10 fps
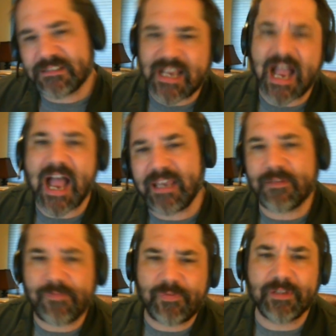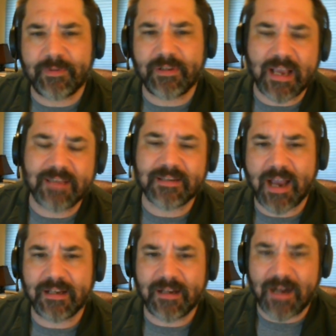kind of fully realized,
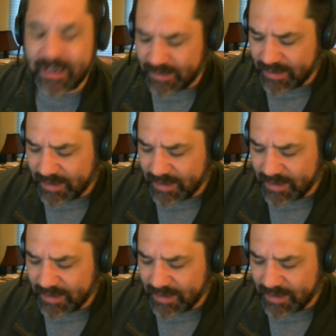kind of not.